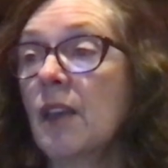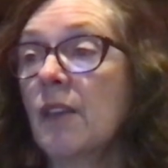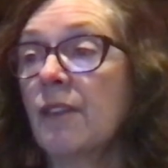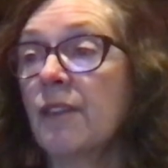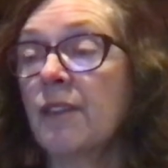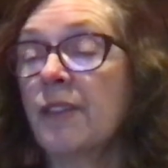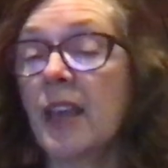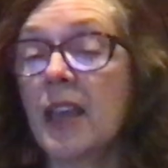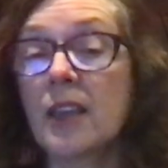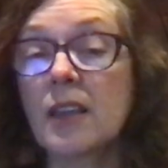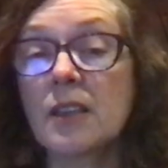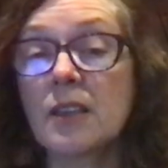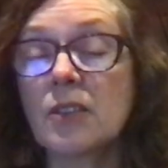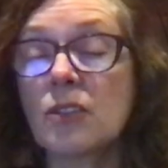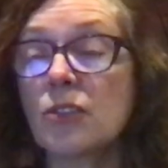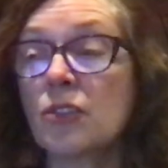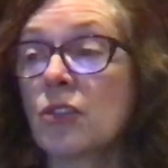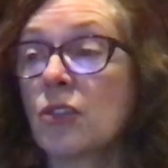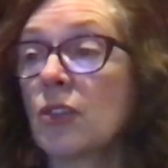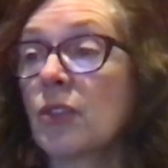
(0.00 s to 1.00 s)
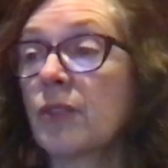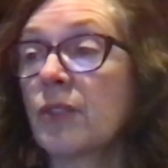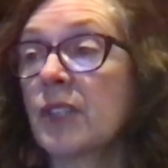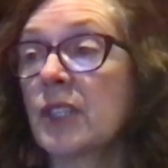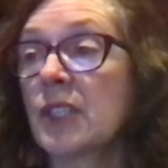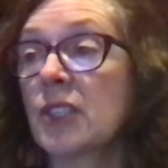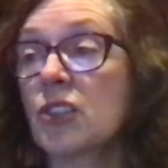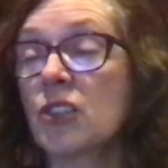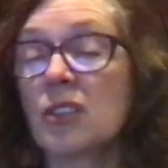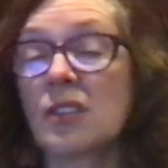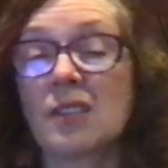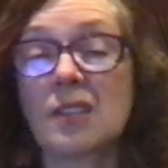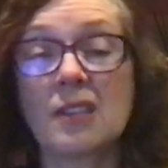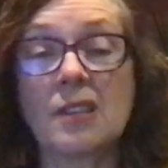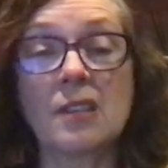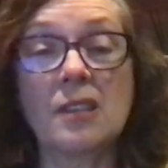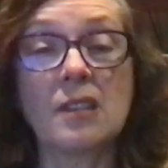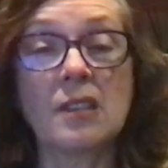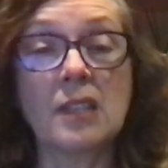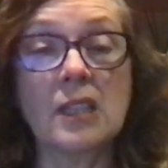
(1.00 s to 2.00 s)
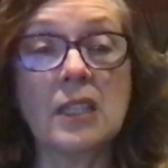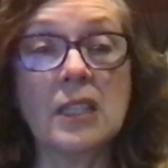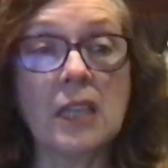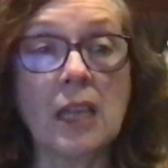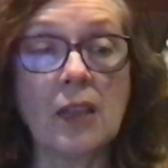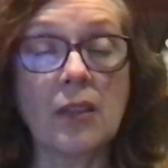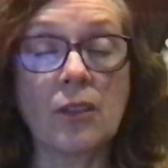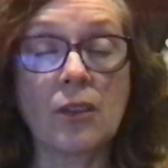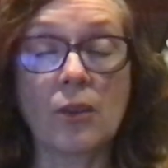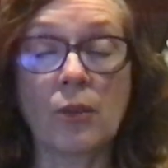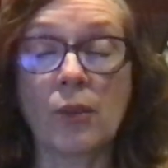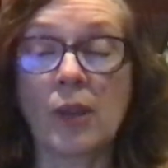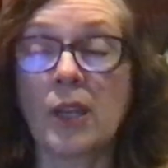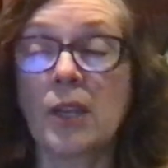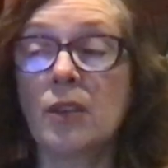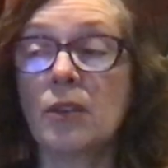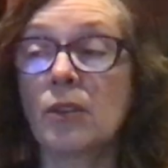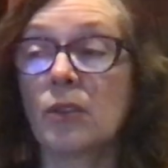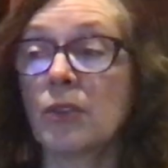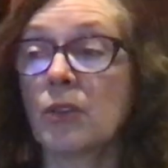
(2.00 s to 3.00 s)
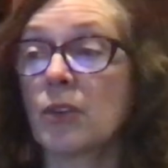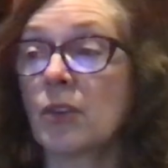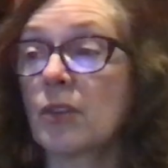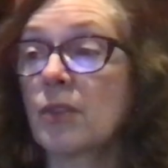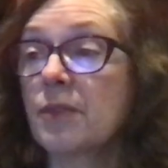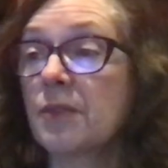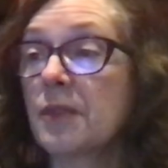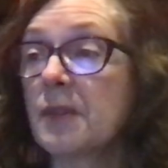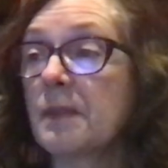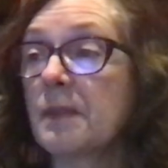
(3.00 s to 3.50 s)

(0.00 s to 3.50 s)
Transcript: Vagus nerve lesions. This is the 10th cranial nerve.